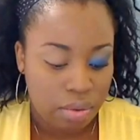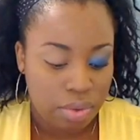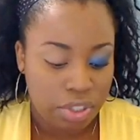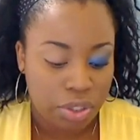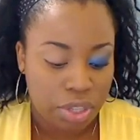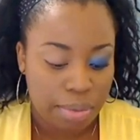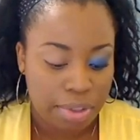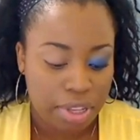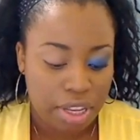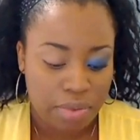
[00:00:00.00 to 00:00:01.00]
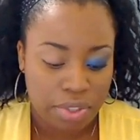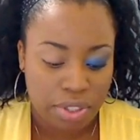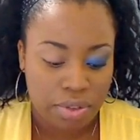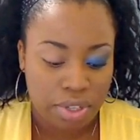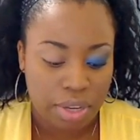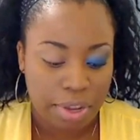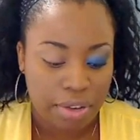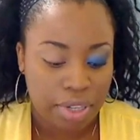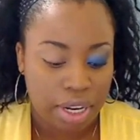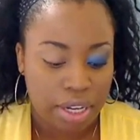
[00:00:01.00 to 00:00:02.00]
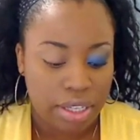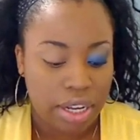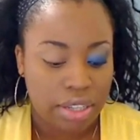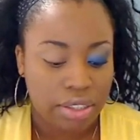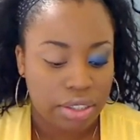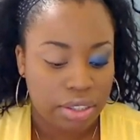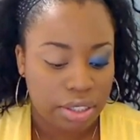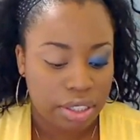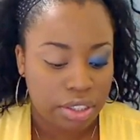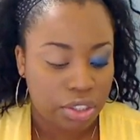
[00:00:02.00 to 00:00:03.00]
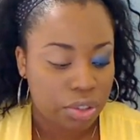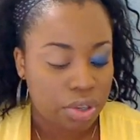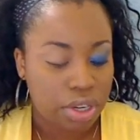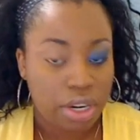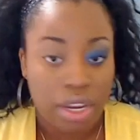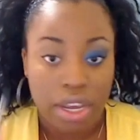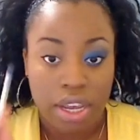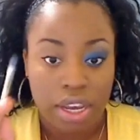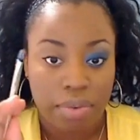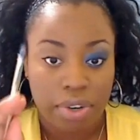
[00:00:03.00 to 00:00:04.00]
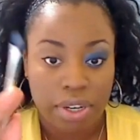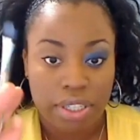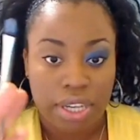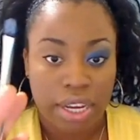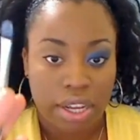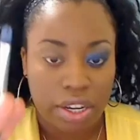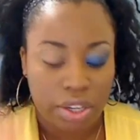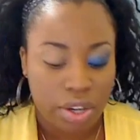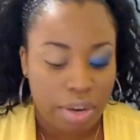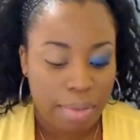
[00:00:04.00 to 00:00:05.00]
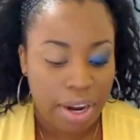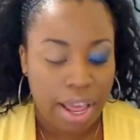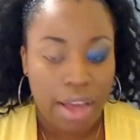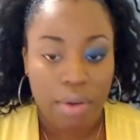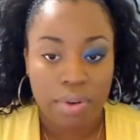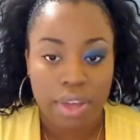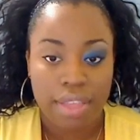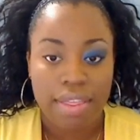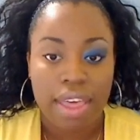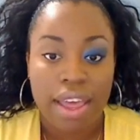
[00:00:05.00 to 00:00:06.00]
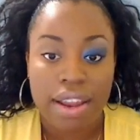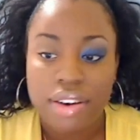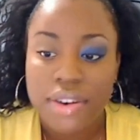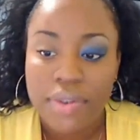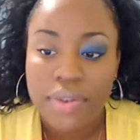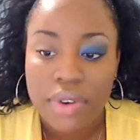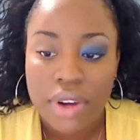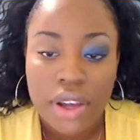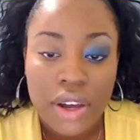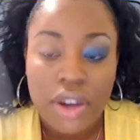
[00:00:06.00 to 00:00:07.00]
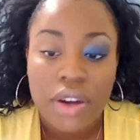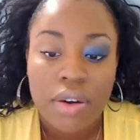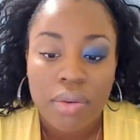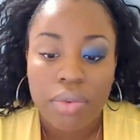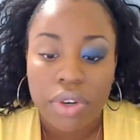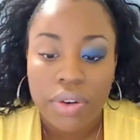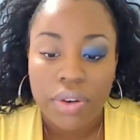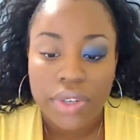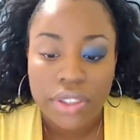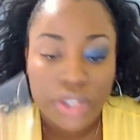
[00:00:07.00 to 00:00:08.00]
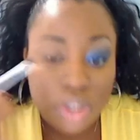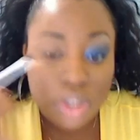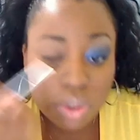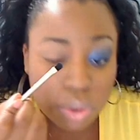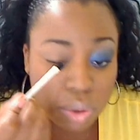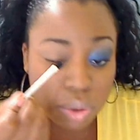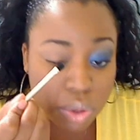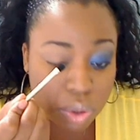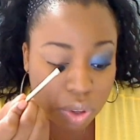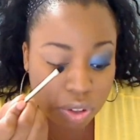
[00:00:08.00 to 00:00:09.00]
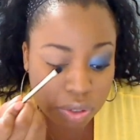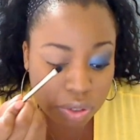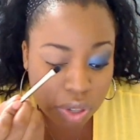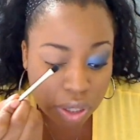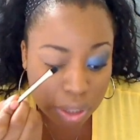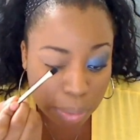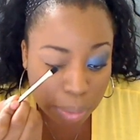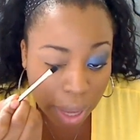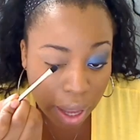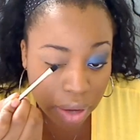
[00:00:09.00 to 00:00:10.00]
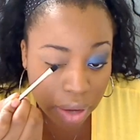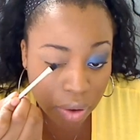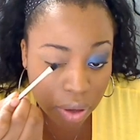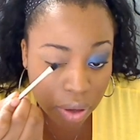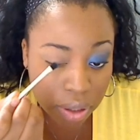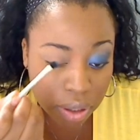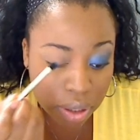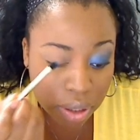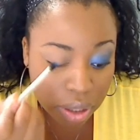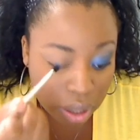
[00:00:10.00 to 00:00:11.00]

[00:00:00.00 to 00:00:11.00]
which I believe was only about $9, not sure. And we're going to take a good amount out, and then we're going to sort of start to pat it on.